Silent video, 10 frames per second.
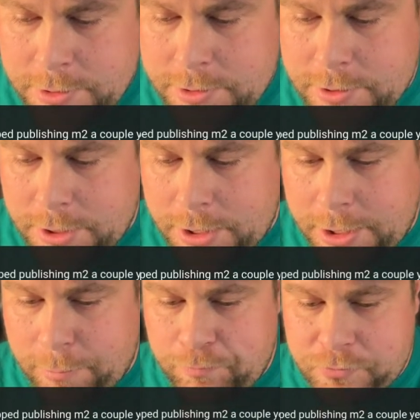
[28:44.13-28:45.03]

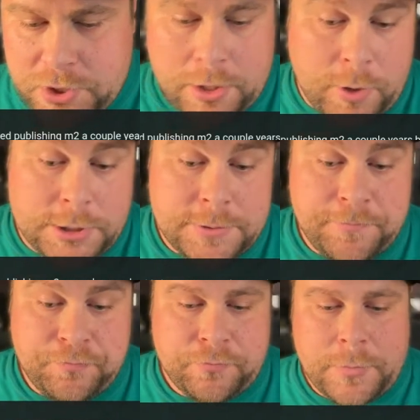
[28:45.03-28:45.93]
So anyways,
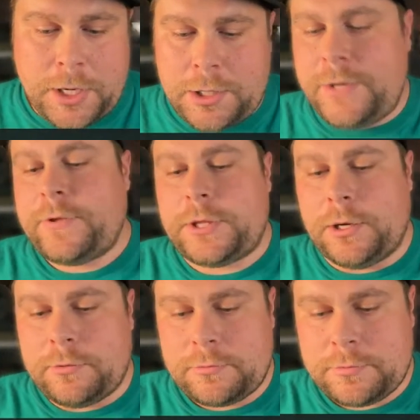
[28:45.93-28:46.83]
I'll leave it
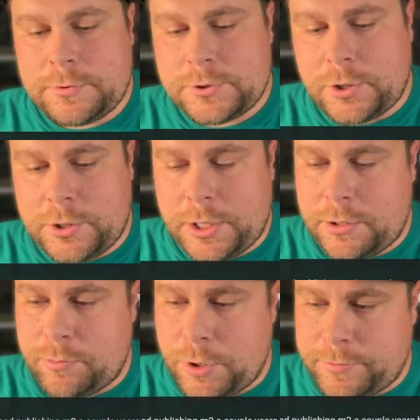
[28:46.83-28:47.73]
there. Sorry to end
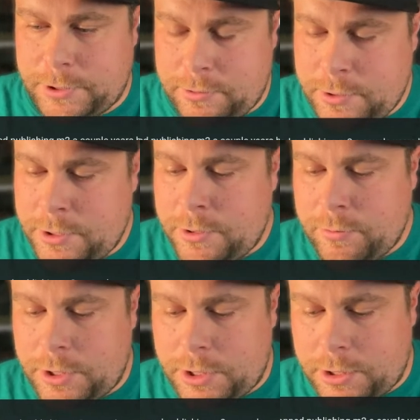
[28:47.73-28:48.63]
abruptly,
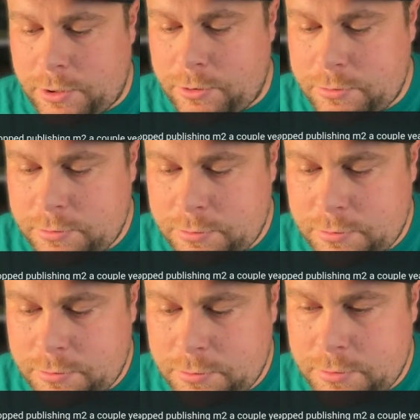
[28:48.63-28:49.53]
but I got to go
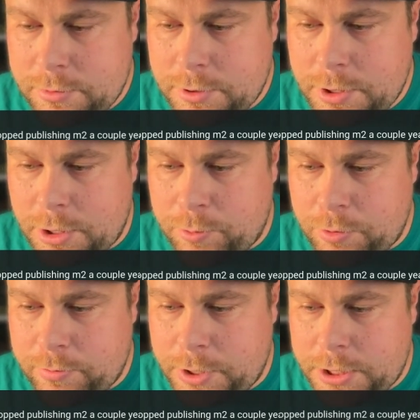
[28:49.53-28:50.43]
help
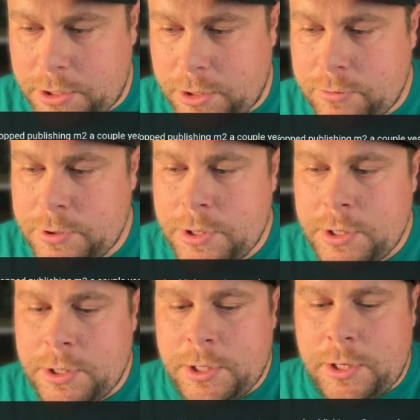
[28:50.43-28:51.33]
with my kiddo.
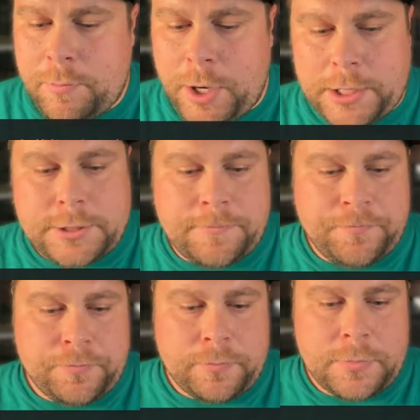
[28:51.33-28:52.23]
But
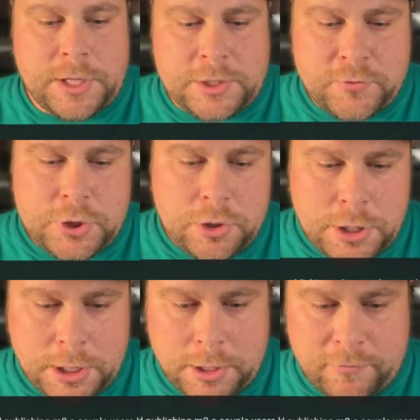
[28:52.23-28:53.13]
thanks for tuning
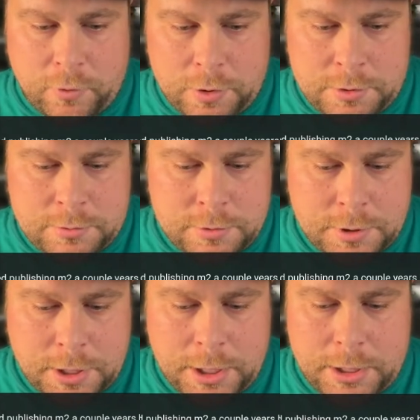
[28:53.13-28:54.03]
in, everyone.
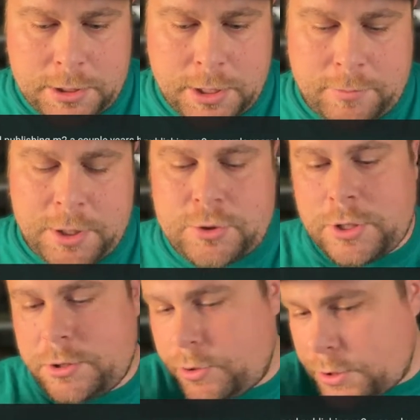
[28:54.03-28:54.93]
And I'm going to try
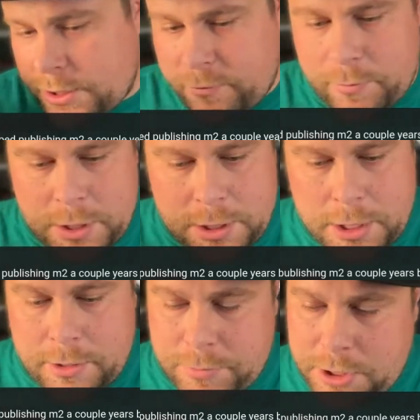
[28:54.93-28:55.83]
to do this every Monday.
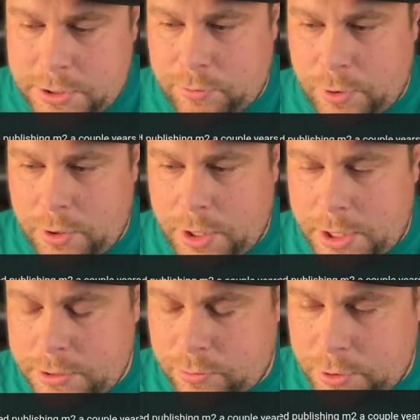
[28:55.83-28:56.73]
I'm going to hit the road. I
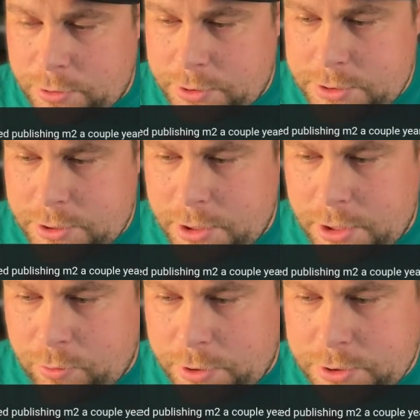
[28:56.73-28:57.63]
hit the road this
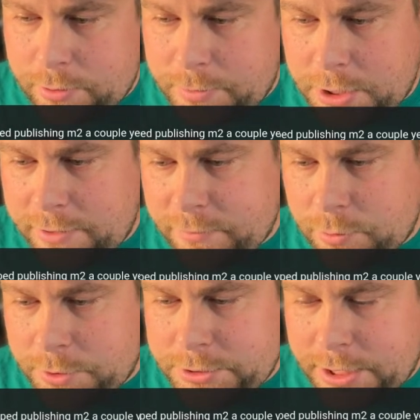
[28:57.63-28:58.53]
week, so I'm going to have a little
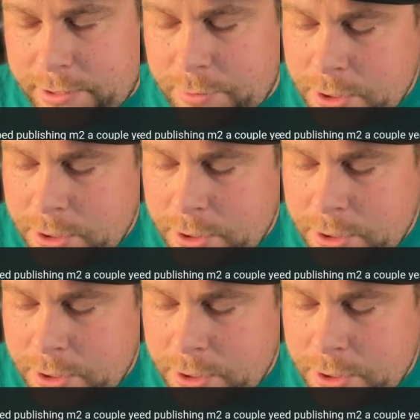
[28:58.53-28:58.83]
bit of time